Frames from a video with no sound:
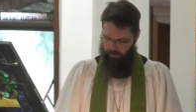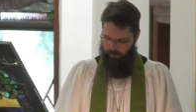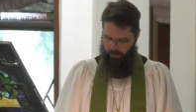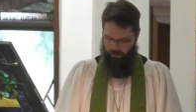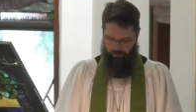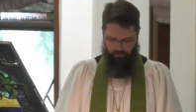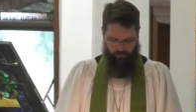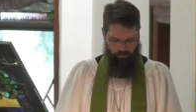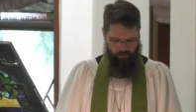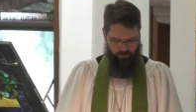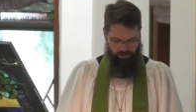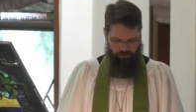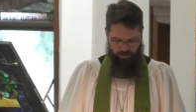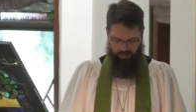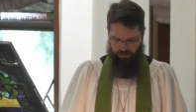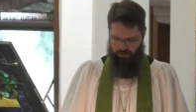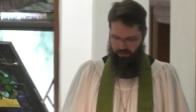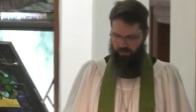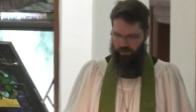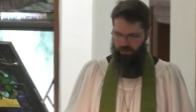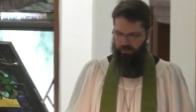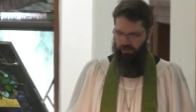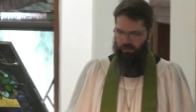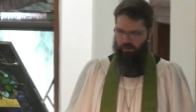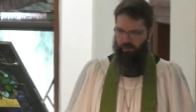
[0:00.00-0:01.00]
Of course,
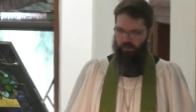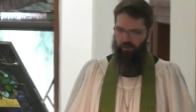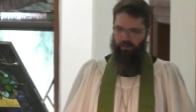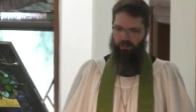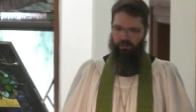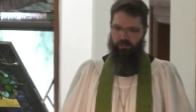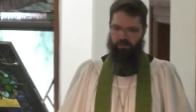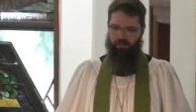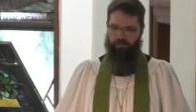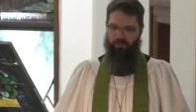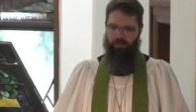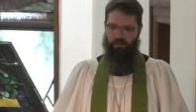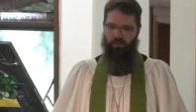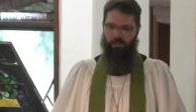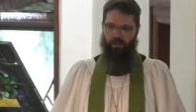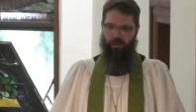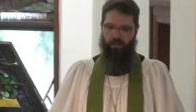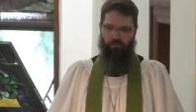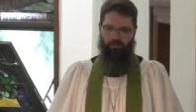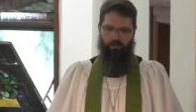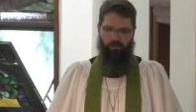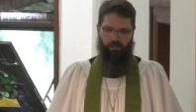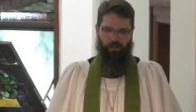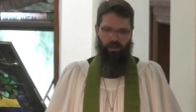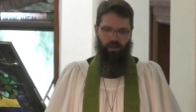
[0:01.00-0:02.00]
this was according to the
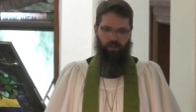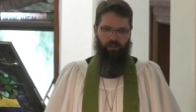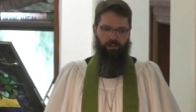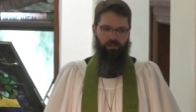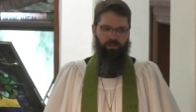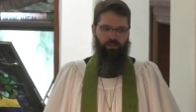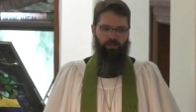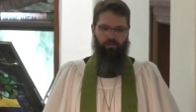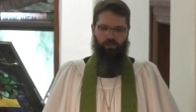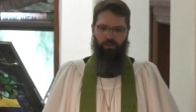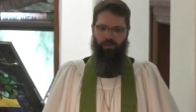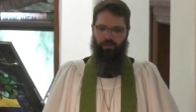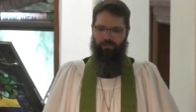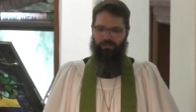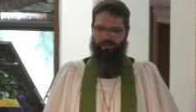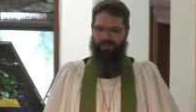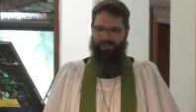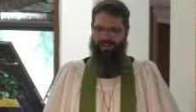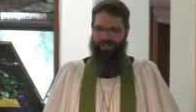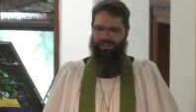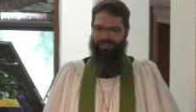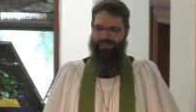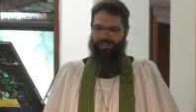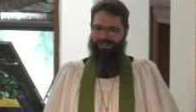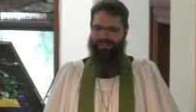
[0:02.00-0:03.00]
foreknowledge and will of
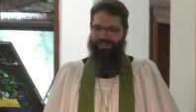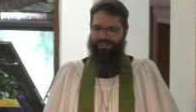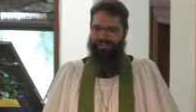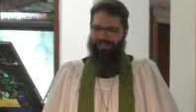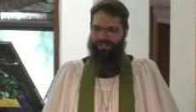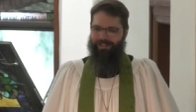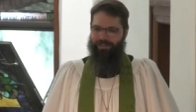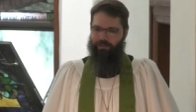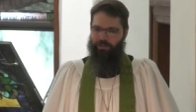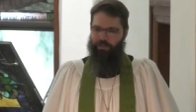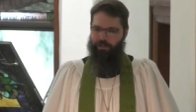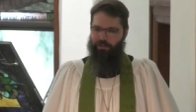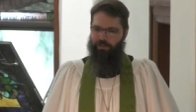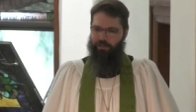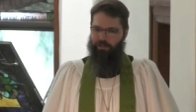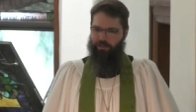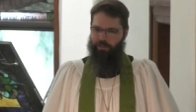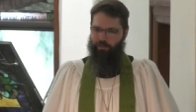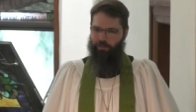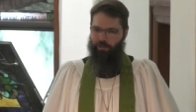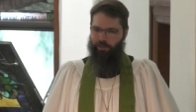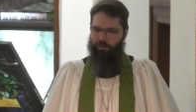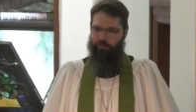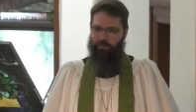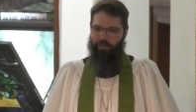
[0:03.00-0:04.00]
God that
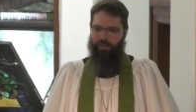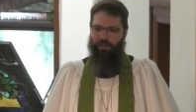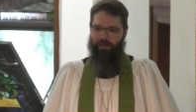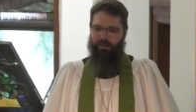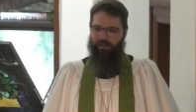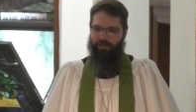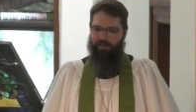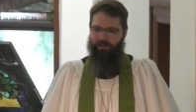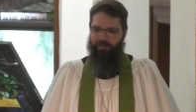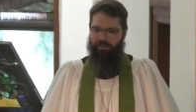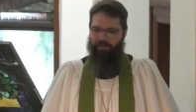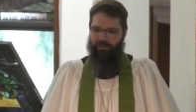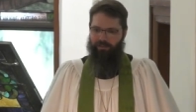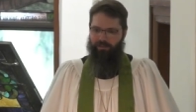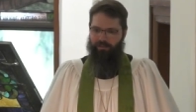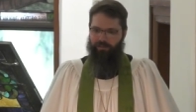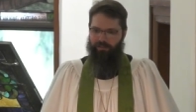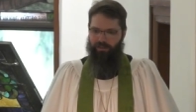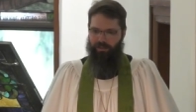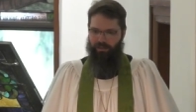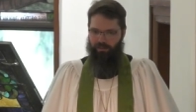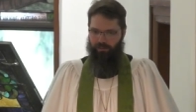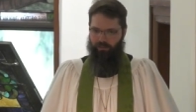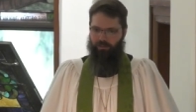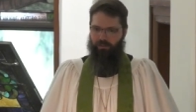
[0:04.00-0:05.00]
Jesus would be
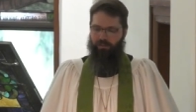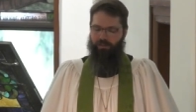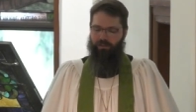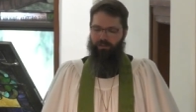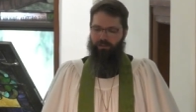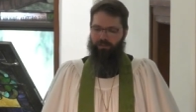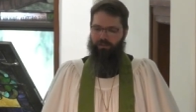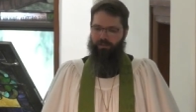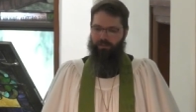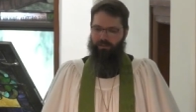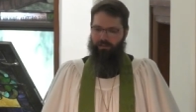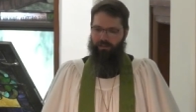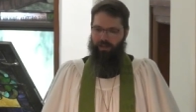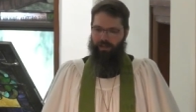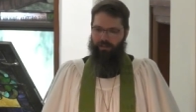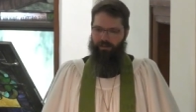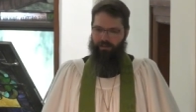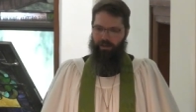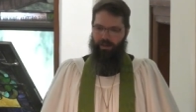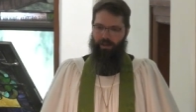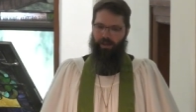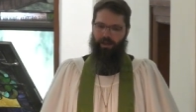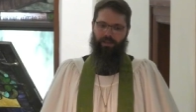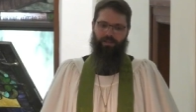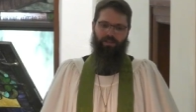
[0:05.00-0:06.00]
killed at
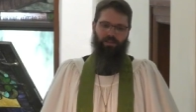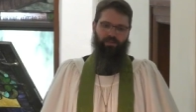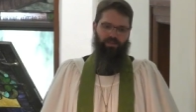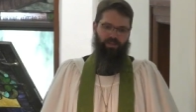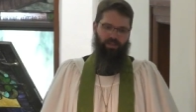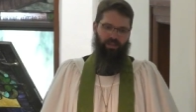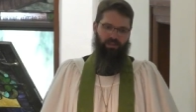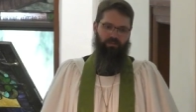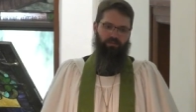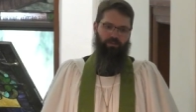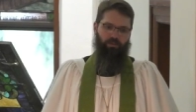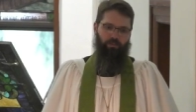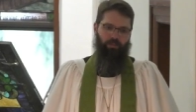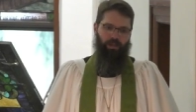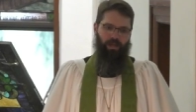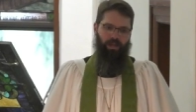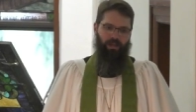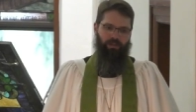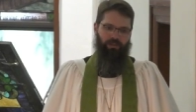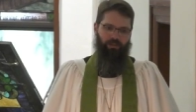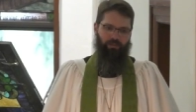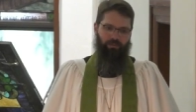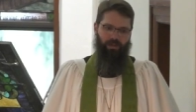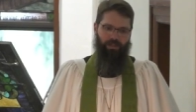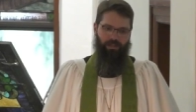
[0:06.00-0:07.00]
the hands of sinful
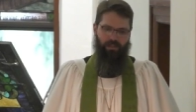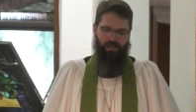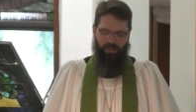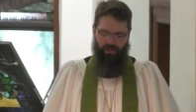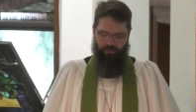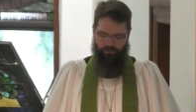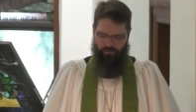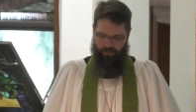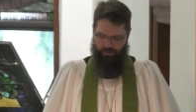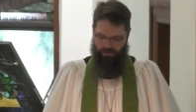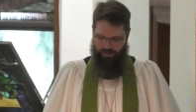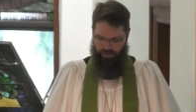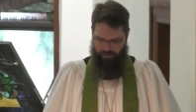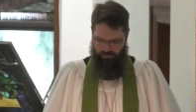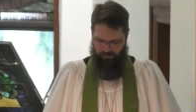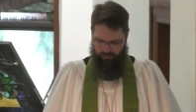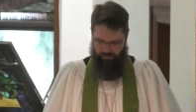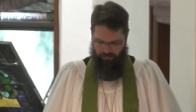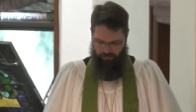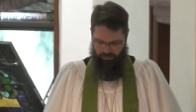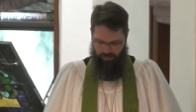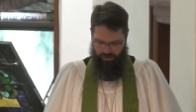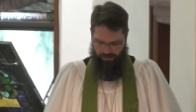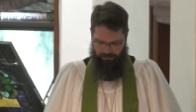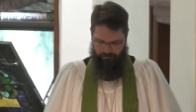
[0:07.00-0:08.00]
men to redeem
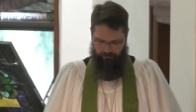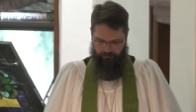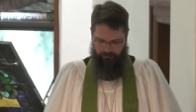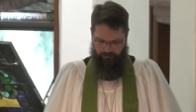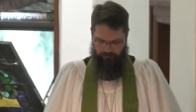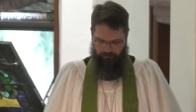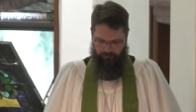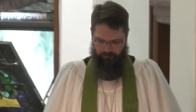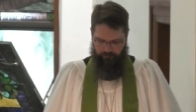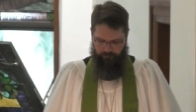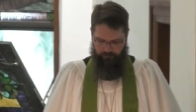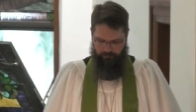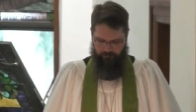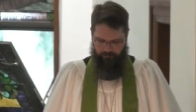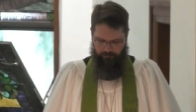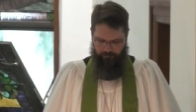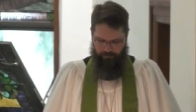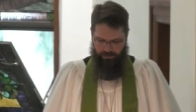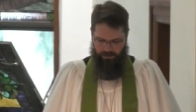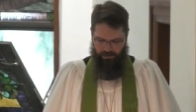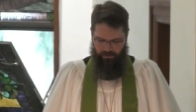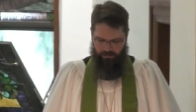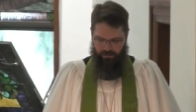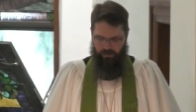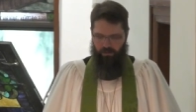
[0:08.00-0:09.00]
sinful men,
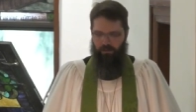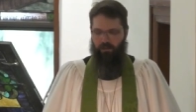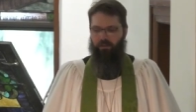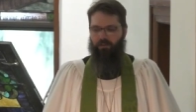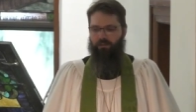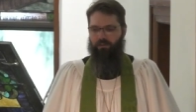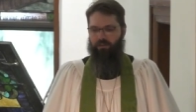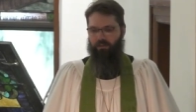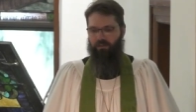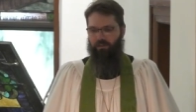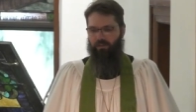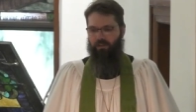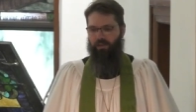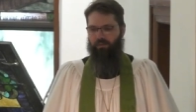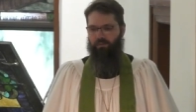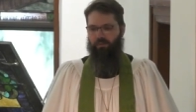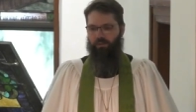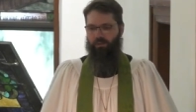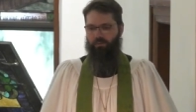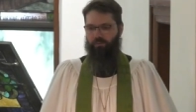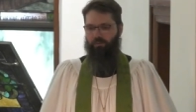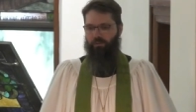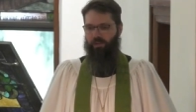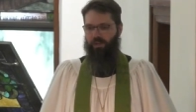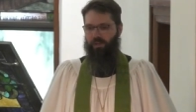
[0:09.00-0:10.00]
to deliver
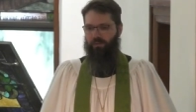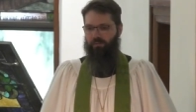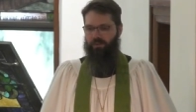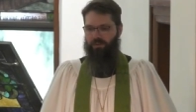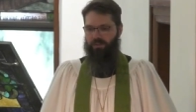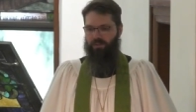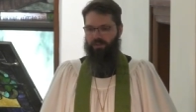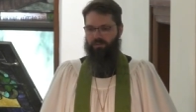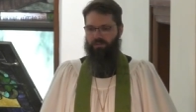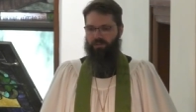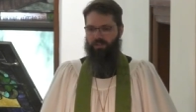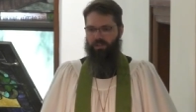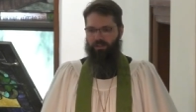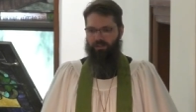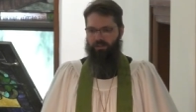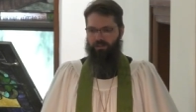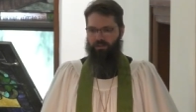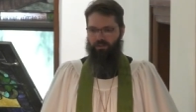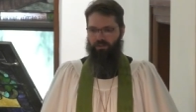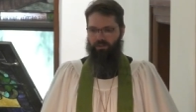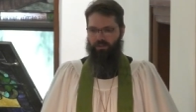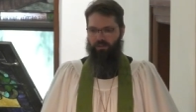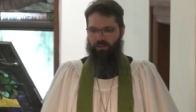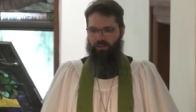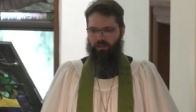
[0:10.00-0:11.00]
the forgiveness of
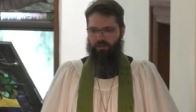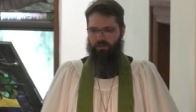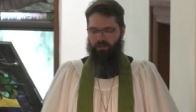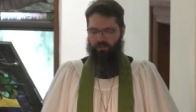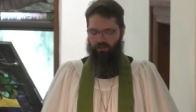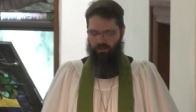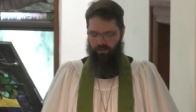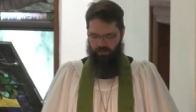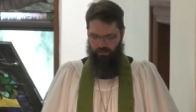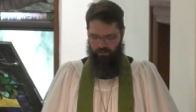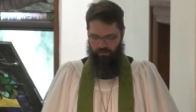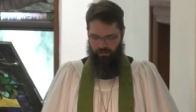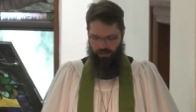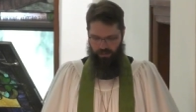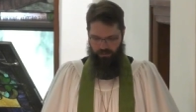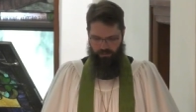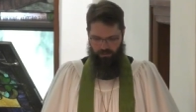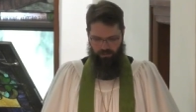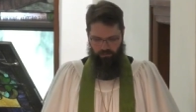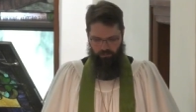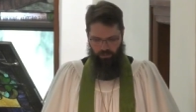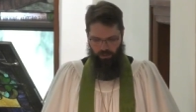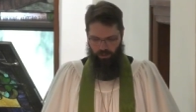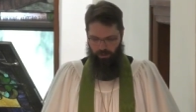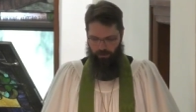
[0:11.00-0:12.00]
sins to you and
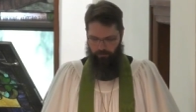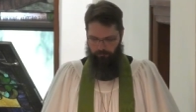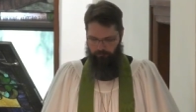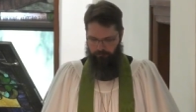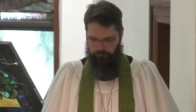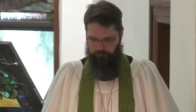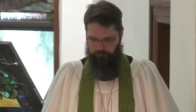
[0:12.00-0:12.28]
to me.